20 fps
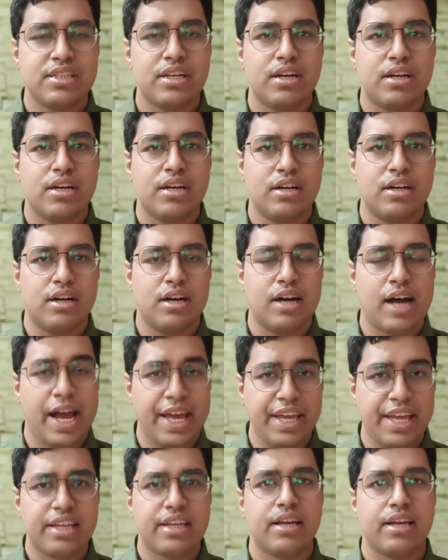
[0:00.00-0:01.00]

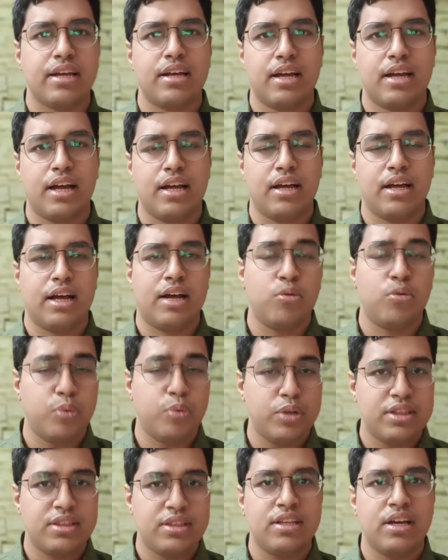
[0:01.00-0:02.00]
hike
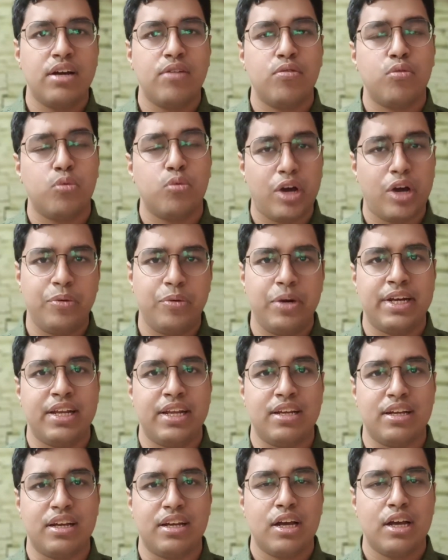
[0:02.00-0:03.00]
with the 1
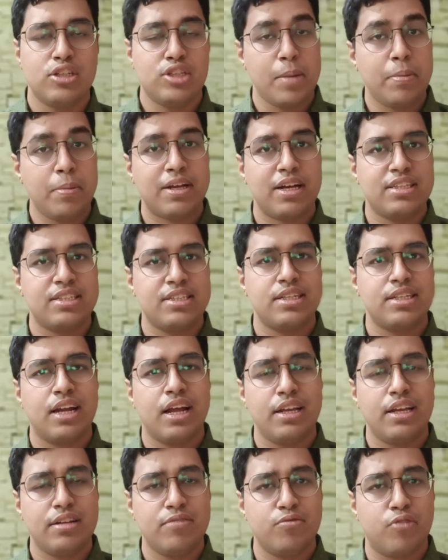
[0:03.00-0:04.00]
rating. So I'm
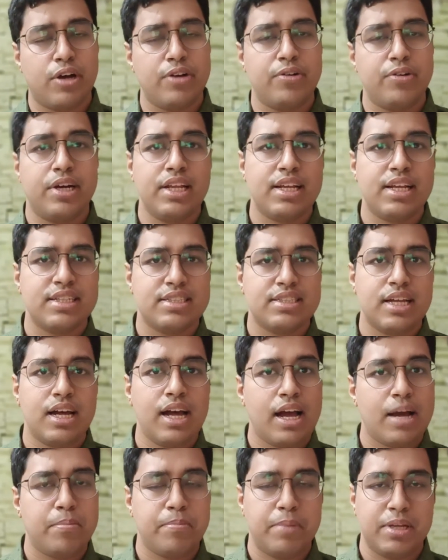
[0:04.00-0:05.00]
considering 1 rating as
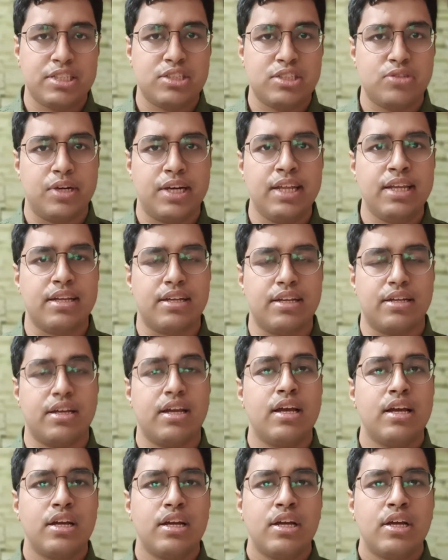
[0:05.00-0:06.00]
the best rating.
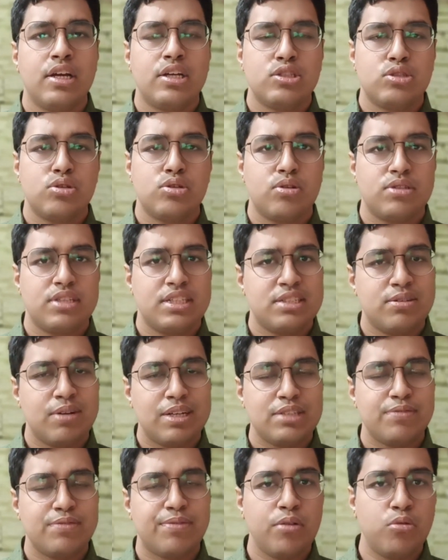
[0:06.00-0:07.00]
So this
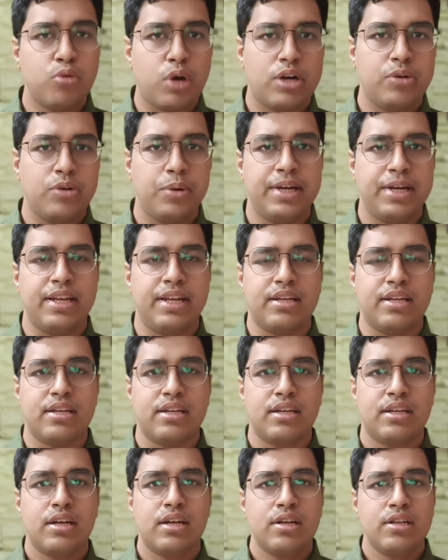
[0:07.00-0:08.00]
was for 1 rating.
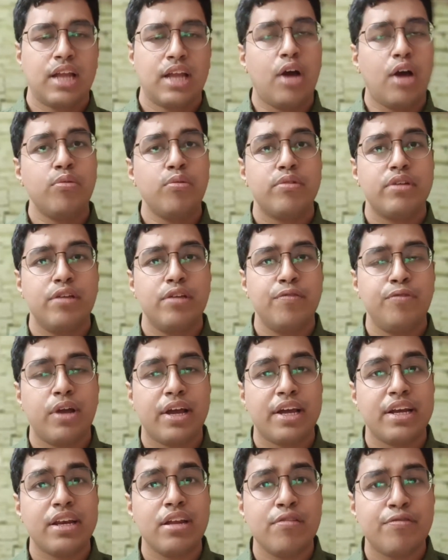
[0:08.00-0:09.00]
Now if you are
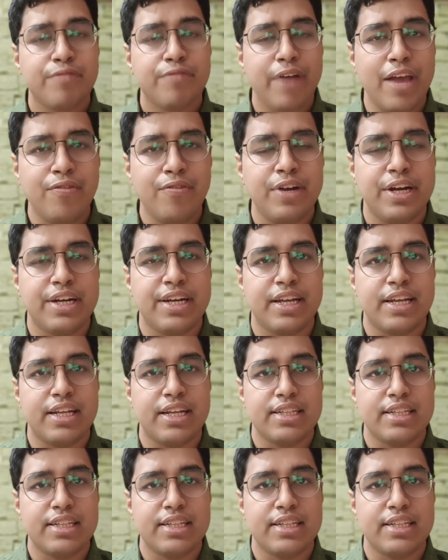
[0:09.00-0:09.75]
getting 5 rating,